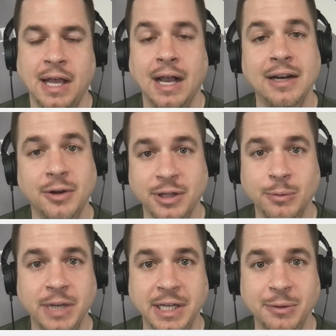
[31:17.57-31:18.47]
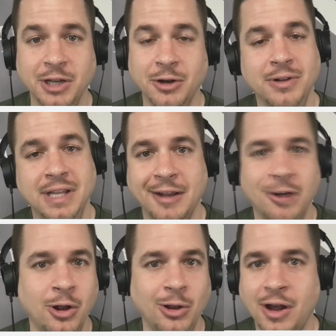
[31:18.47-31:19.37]
I know that we heard that
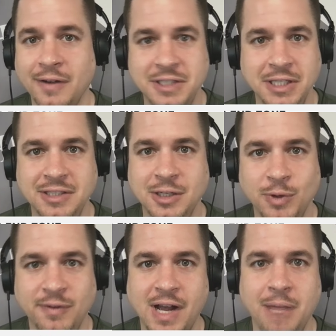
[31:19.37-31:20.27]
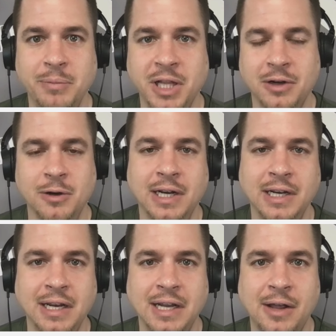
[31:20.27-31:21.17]
all off season with Von Miller
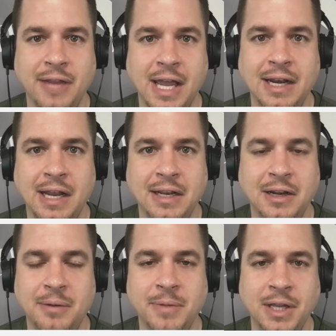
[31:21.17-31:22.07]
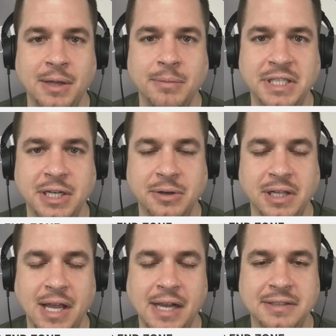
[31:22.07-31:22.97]
and how that ended up
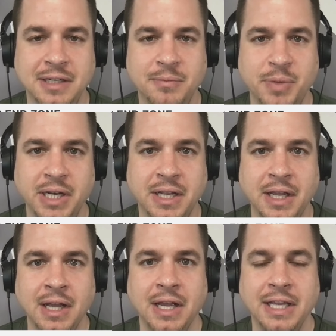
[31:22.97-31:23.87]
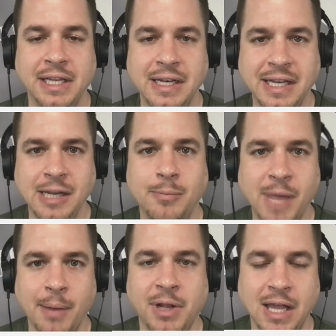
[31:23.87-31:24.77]
materializing, but you need
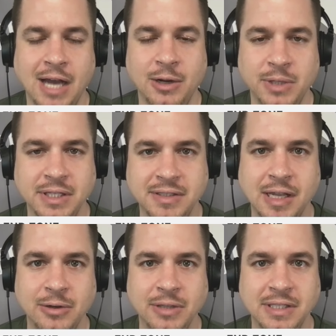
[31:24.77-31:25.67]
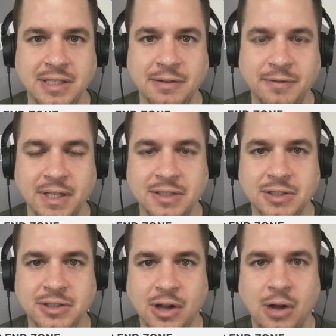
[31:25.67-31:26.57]
Matt Milano in the center of this defense. You
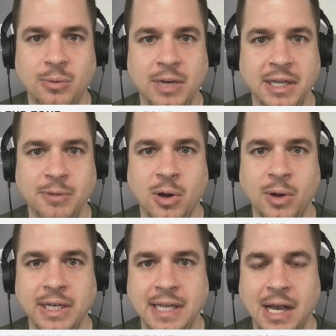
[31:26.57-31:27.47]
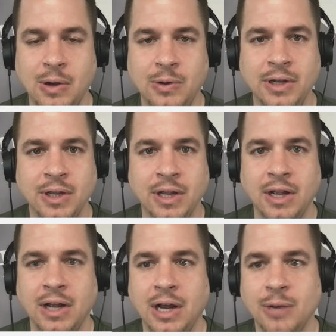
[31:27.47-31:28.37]
saw what him going down
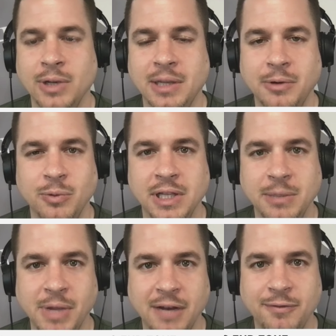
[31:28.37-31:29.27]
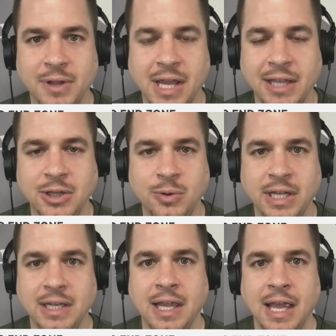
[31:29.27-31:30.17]
really meant for that
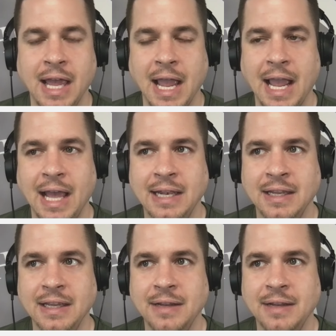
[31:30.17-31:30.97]
unit, and